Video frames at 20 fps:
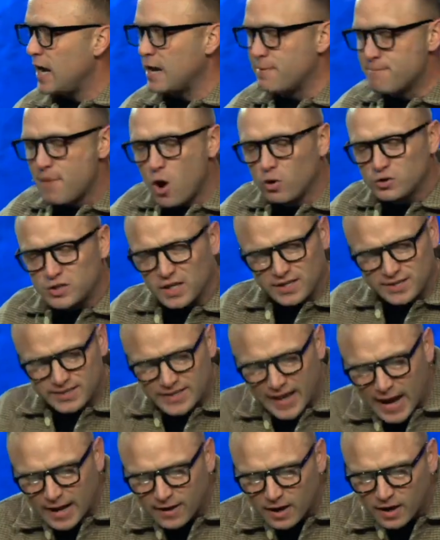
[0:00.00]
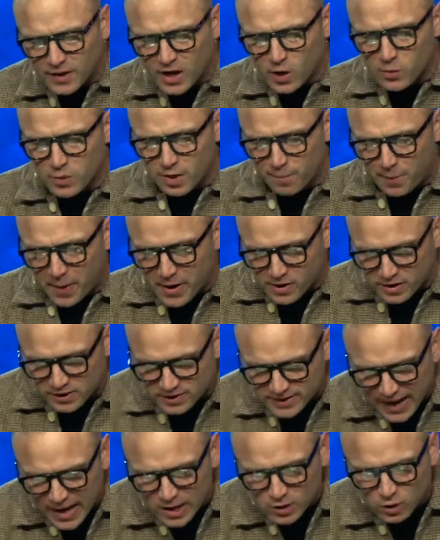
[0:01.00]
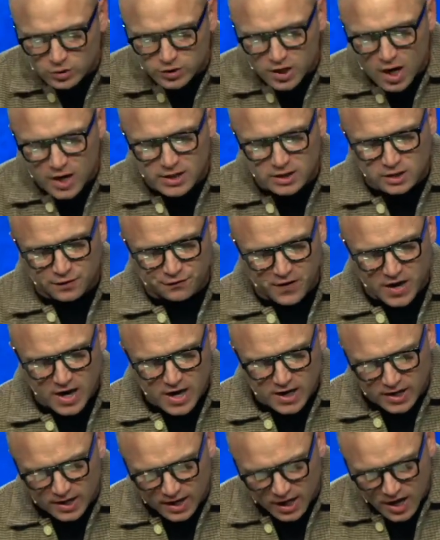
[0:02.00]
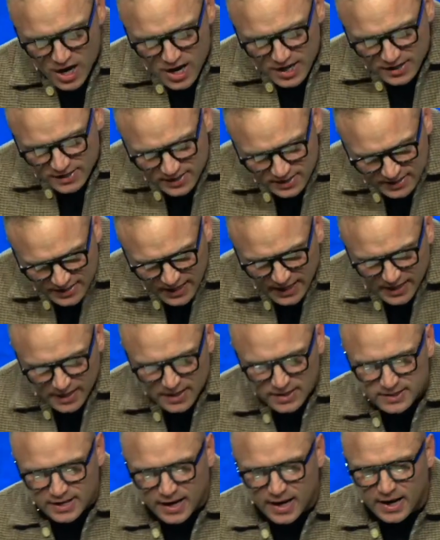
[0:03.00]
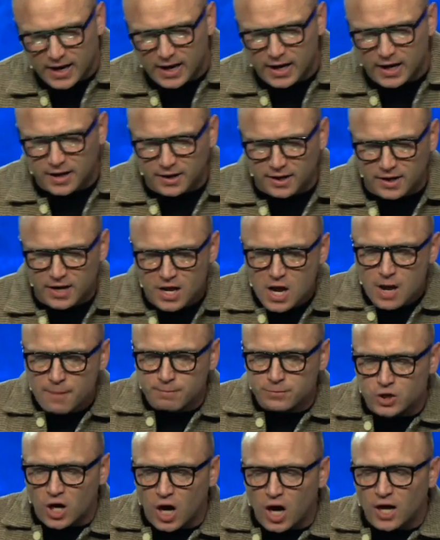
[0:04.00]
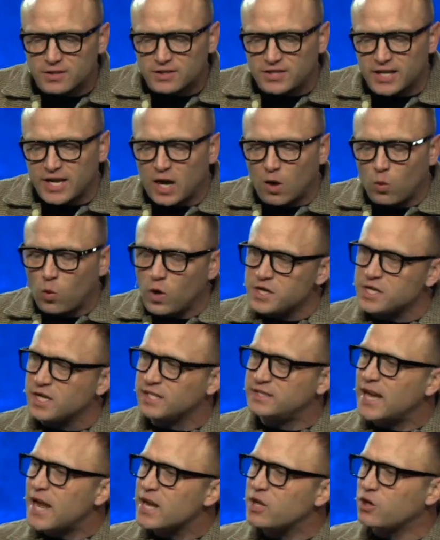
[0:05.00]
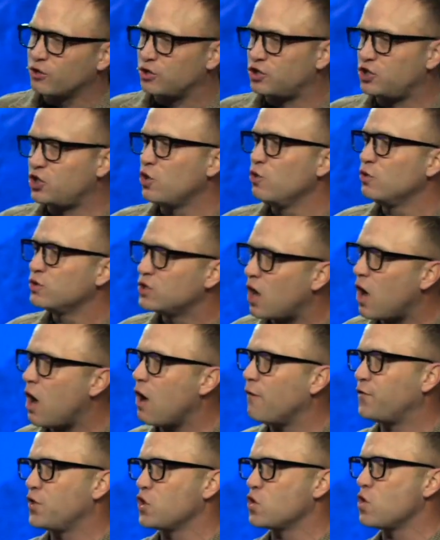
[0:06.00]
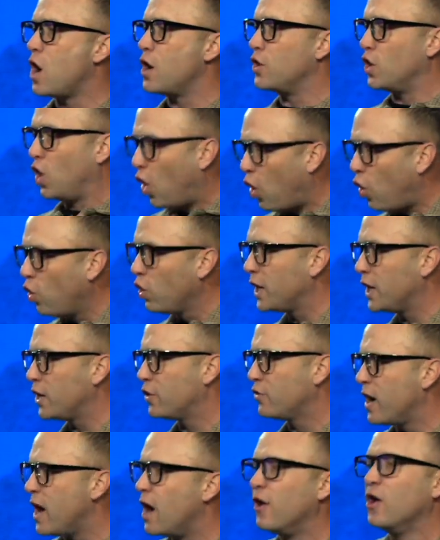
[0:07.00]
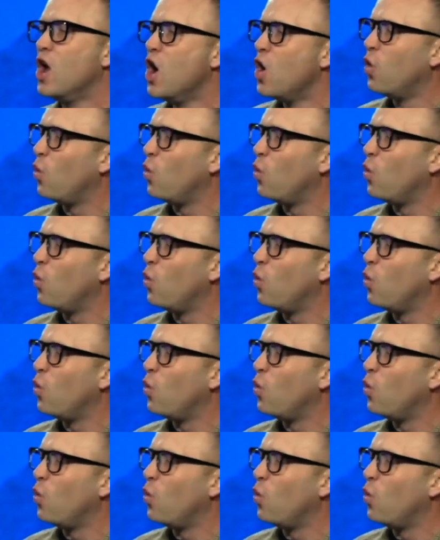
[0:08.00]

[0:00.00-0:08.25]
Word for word: And Moses standing there with a pair of sandals on his feet and a stick in his hand. And God said, I want you to take your shoes off. You're on holy ground.